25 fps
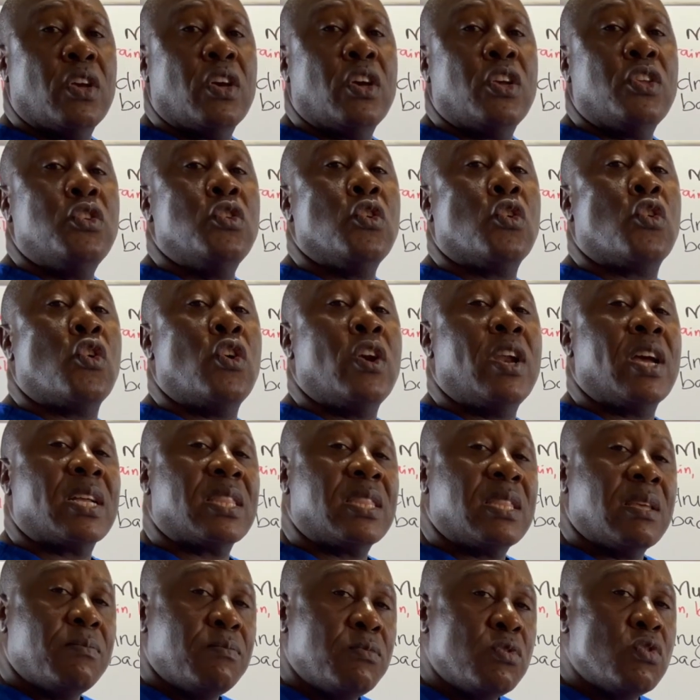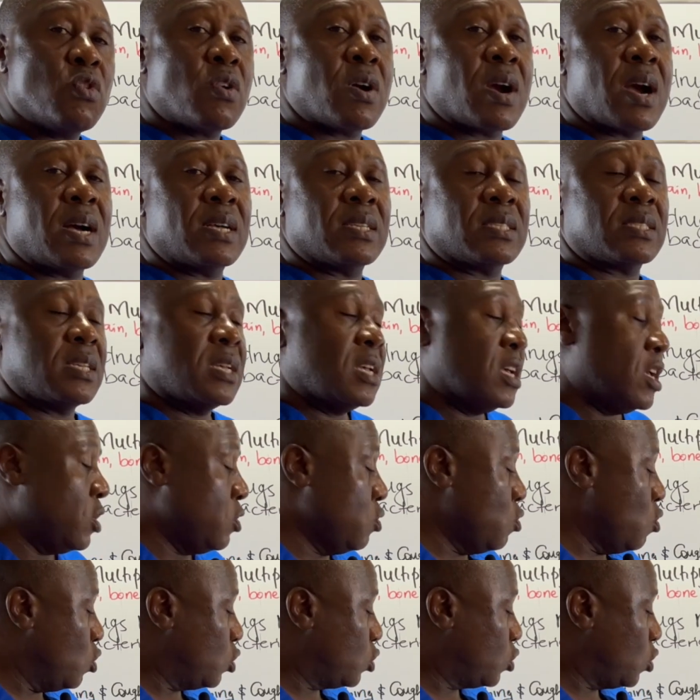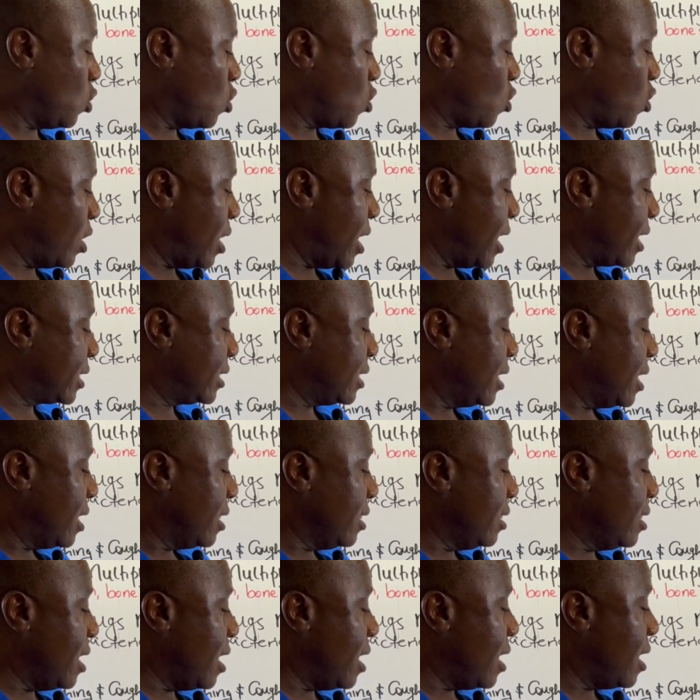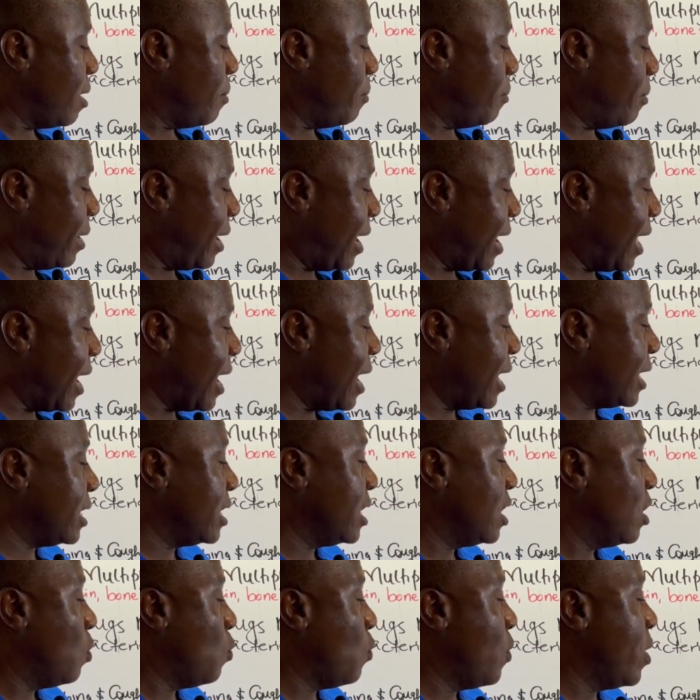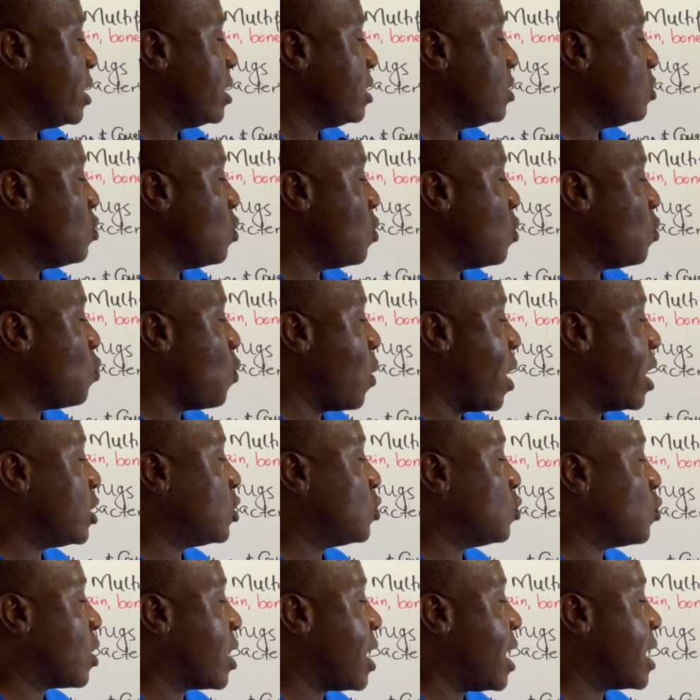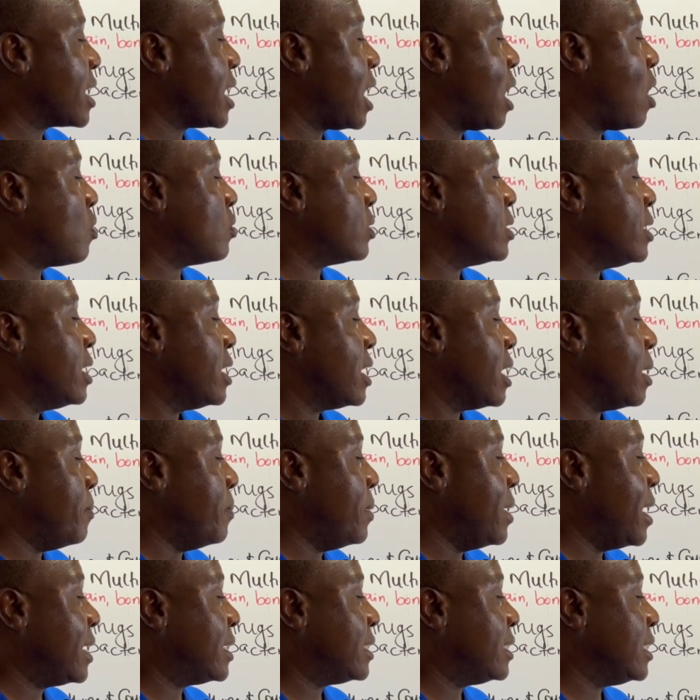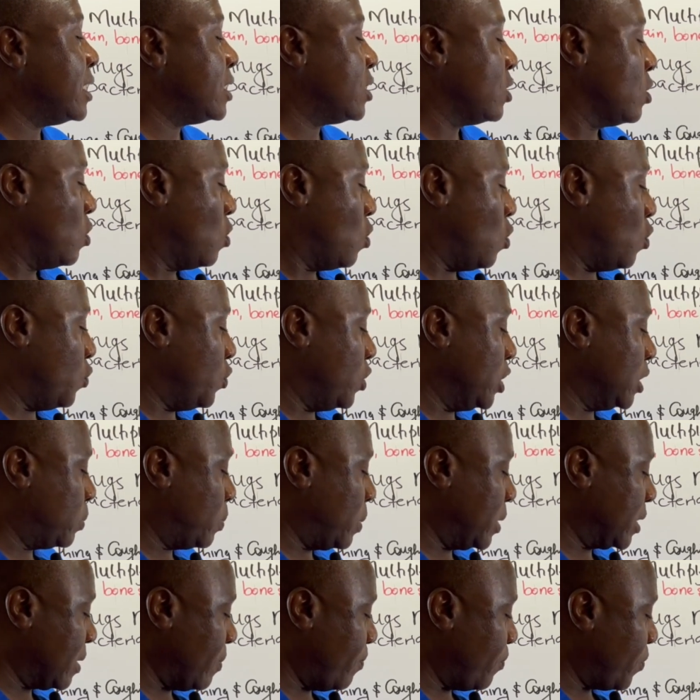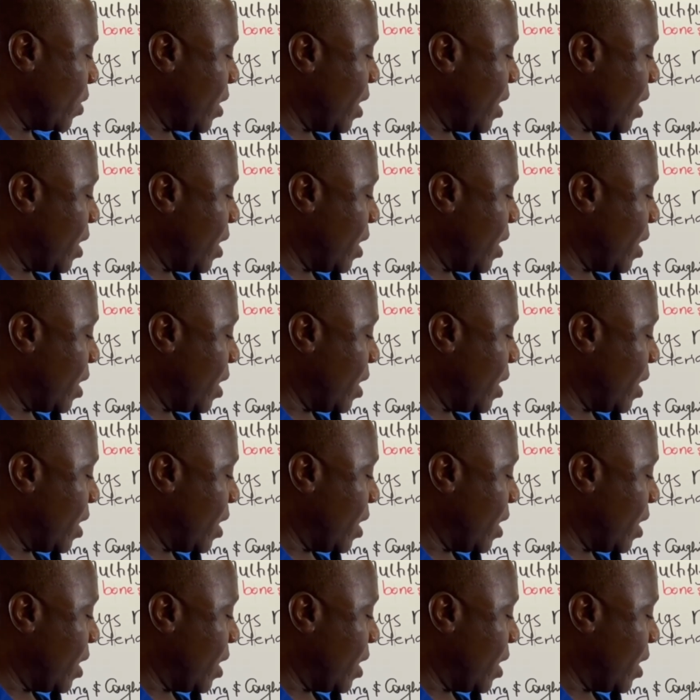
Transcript: You collect the mucus. You also collect the blood when you want to carry out a blood test on this patient.